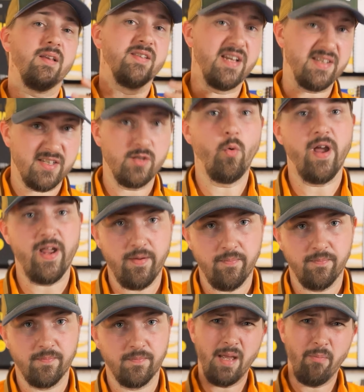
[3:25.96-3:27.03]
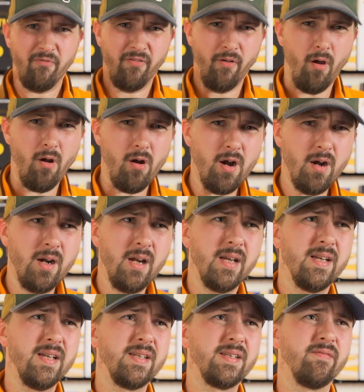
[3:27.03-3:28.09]
That's the way. Step 4
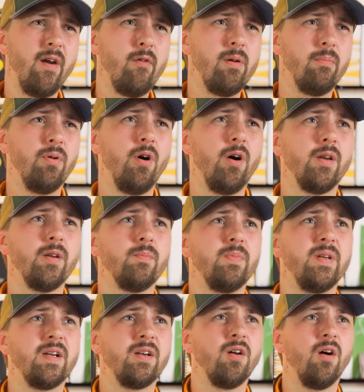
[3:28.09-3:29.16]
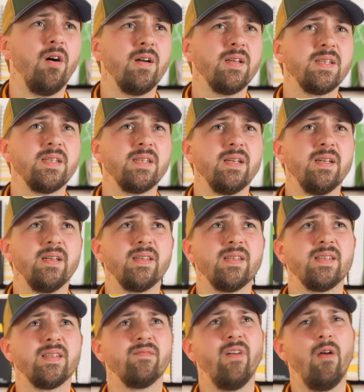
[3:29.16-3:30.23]
is very important because
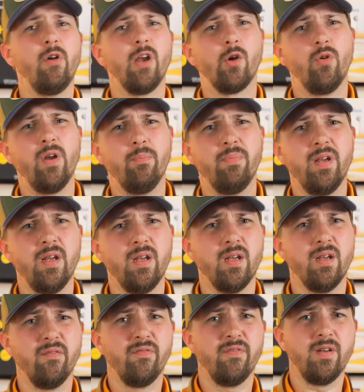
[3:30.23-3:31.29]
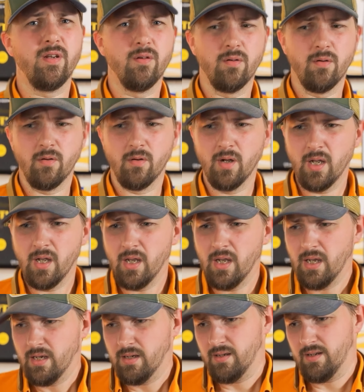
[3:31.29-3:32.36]
it's very creepy if you
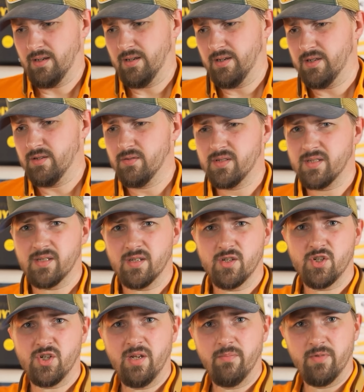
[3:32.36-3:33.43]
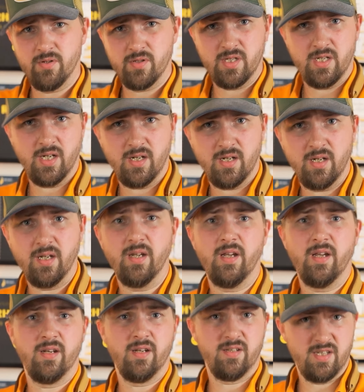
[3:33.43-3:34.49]
use sheet music
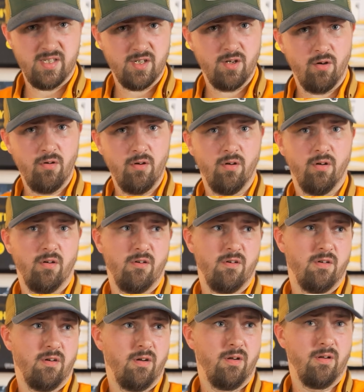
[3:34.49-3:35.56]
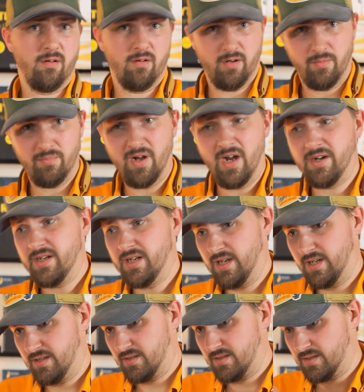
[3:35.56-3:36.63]
in a disco or on a party
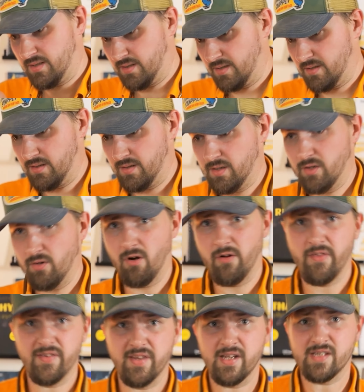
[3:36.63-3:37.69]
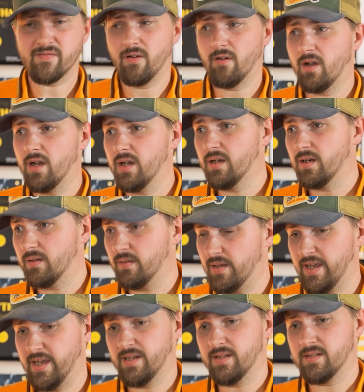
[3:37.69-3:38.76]
and you're on the dance floor
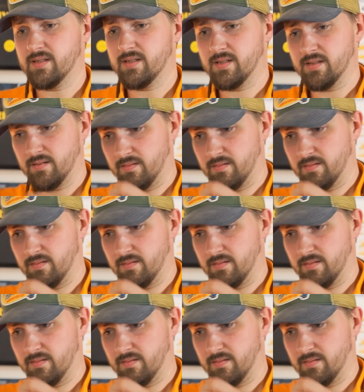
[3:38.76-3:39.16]
and